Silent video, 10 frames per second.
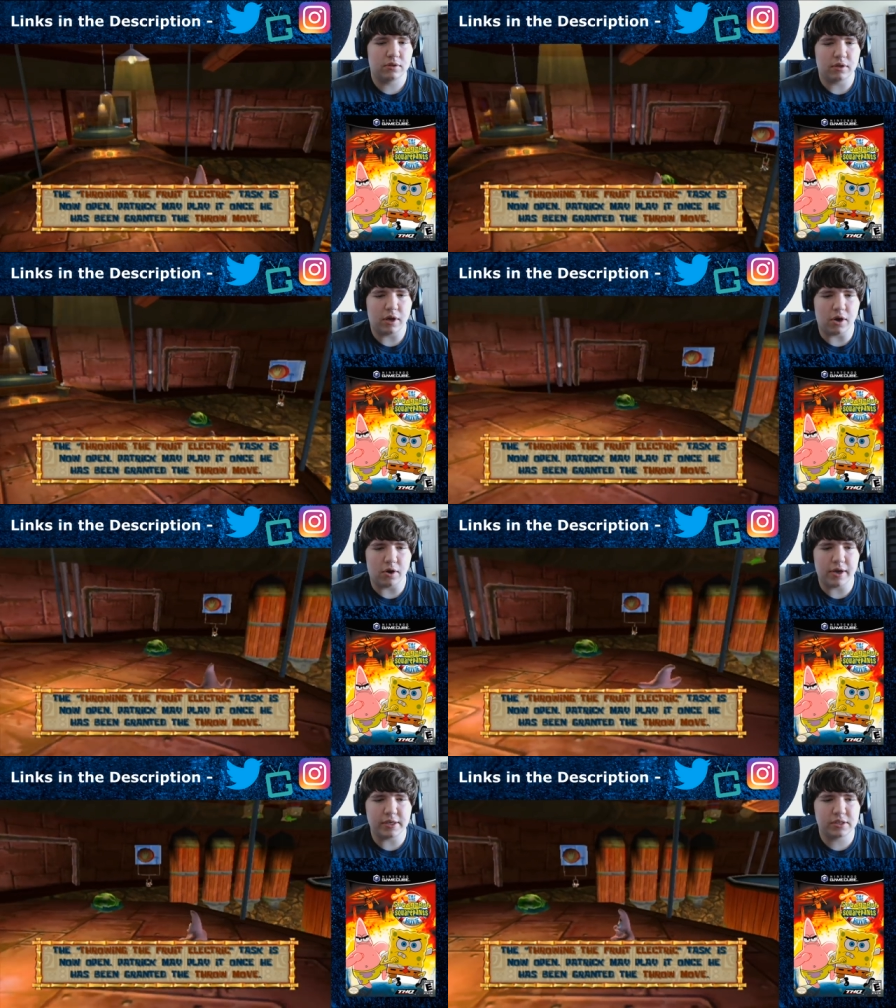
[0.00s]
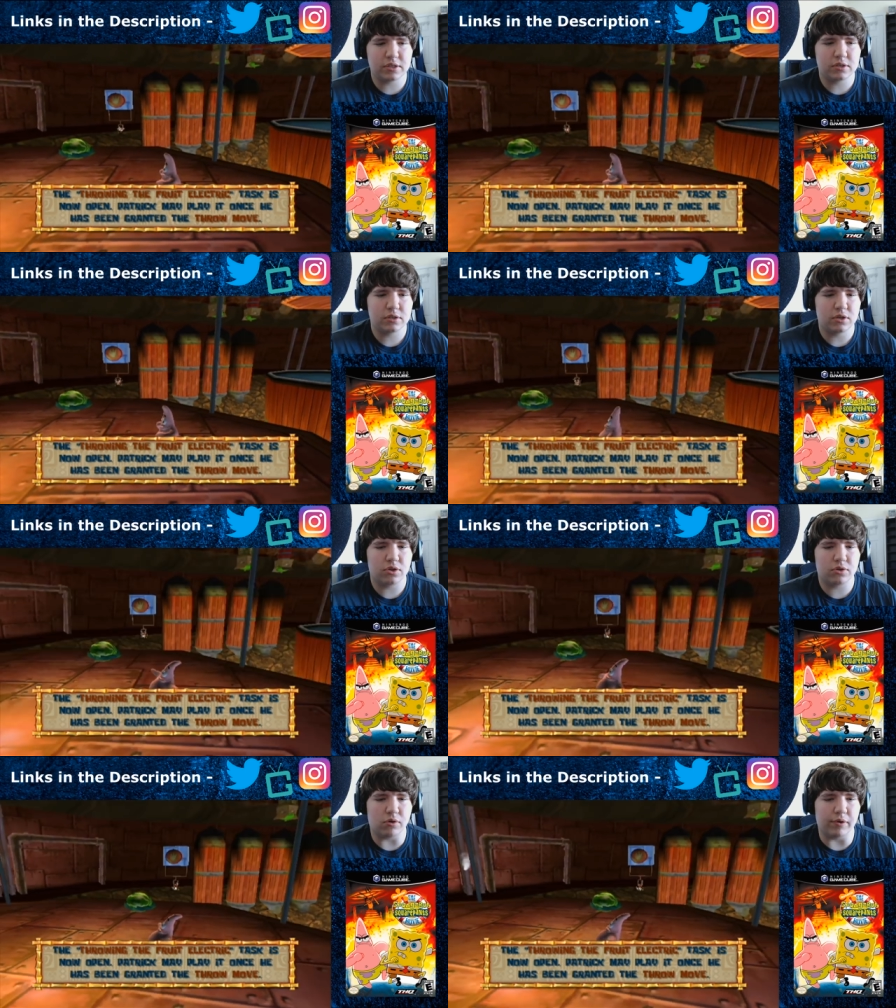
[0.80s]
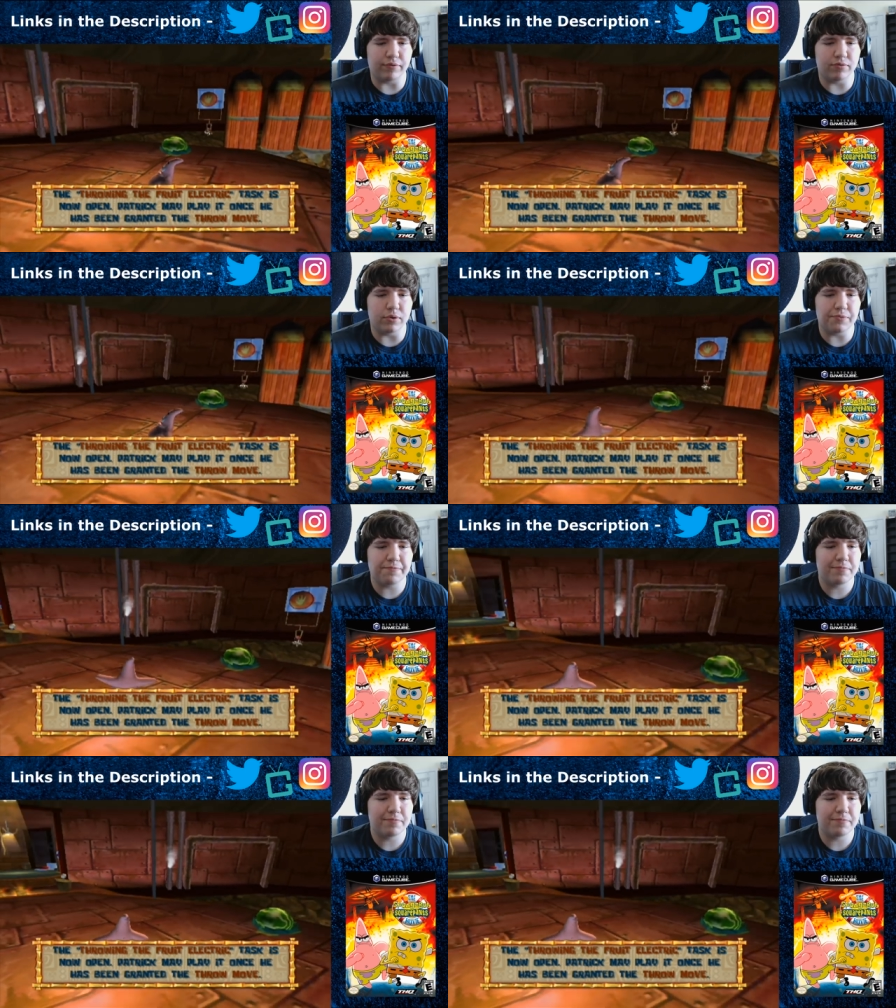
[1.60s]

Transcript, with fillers: Alright. Throwing fruit.